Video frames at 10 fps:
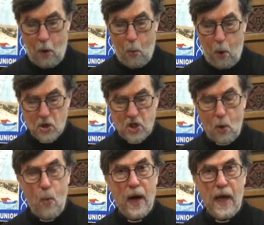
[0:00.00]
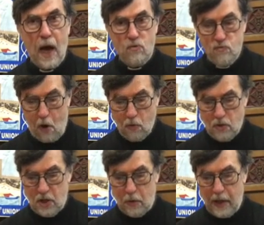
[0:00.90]
Wash away our
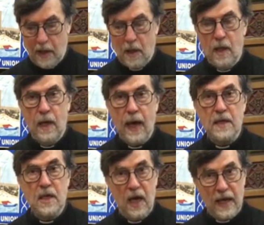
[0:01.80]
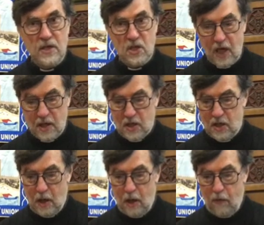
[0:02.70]
wrongdoing and cleanse
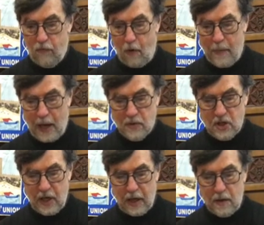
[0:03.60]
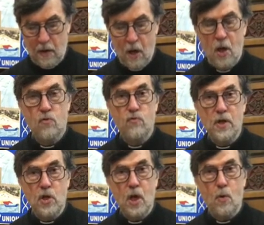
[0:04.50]
us from our sin.
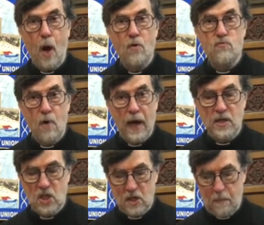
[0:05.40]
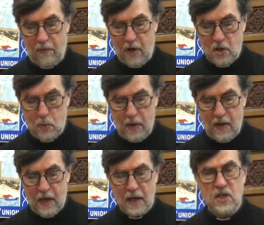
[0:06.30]
Renew a right spirit
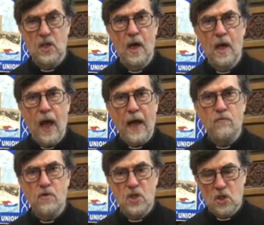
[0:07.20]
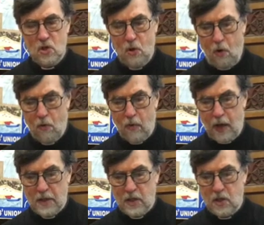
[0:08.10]
within us and restore
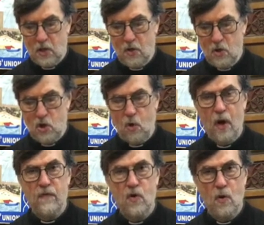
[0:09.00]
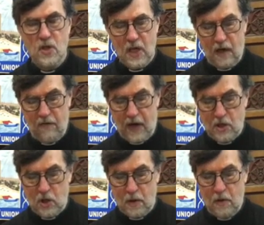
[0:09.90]
us to the joy of your
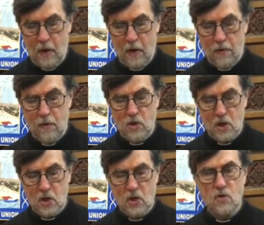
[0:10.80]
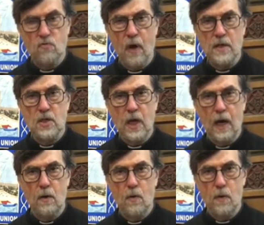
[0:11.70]
salvation through Jesus Christ our
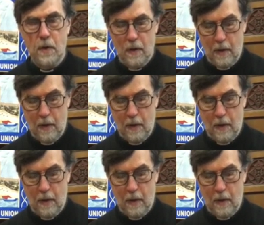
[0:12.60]
Lord.